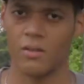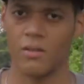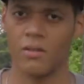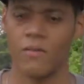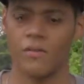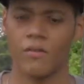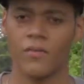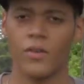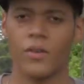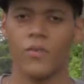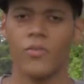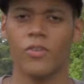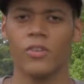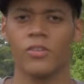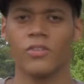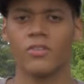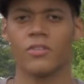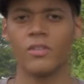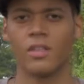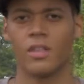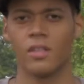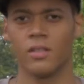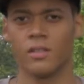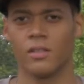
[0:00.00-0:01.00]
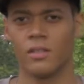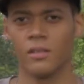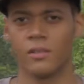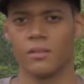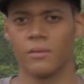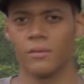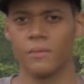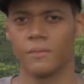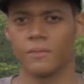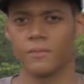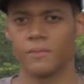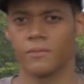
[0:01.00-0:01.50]
For every ascendant,
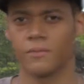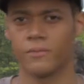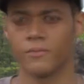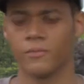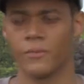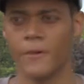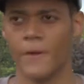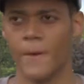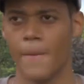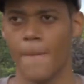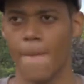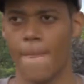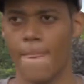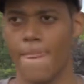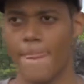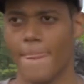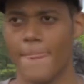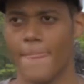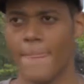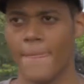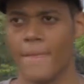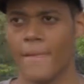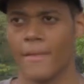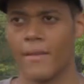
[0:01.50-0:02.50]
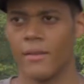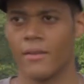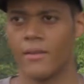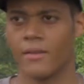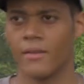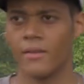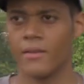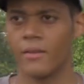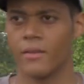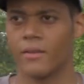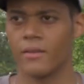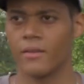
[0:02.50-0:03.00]
right,
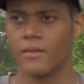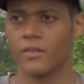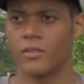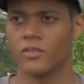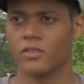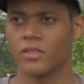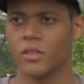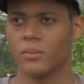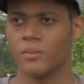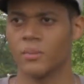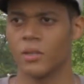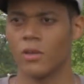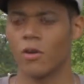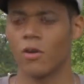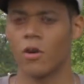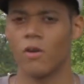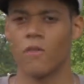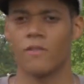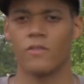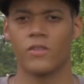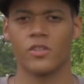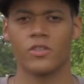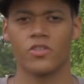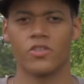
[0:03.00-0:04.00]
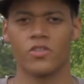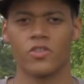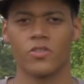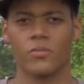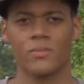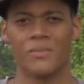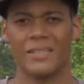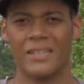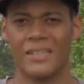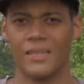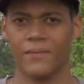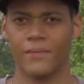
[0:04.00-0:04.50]
there's something called functional
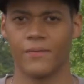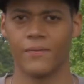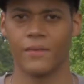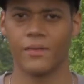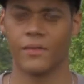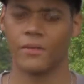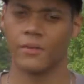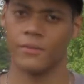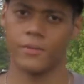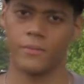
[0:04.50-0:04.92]
malefic,